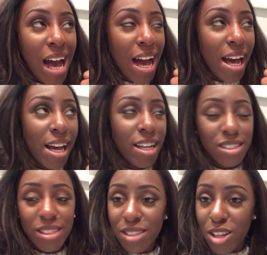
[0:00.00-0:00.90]

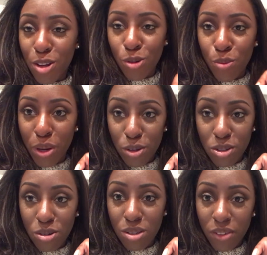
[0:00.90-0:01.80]
and turn on
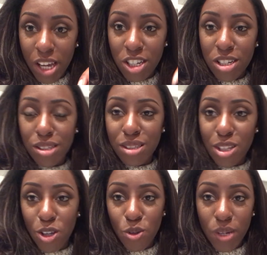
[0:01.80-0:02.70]
post notifications
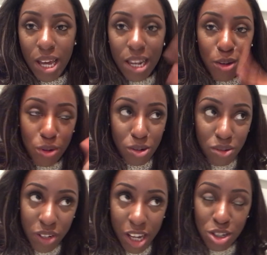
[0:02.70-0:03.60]
so you get a little
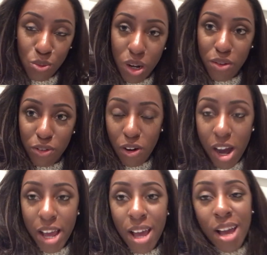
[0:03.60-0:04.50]
notification whenever
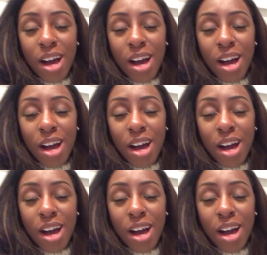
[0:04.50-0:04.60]
I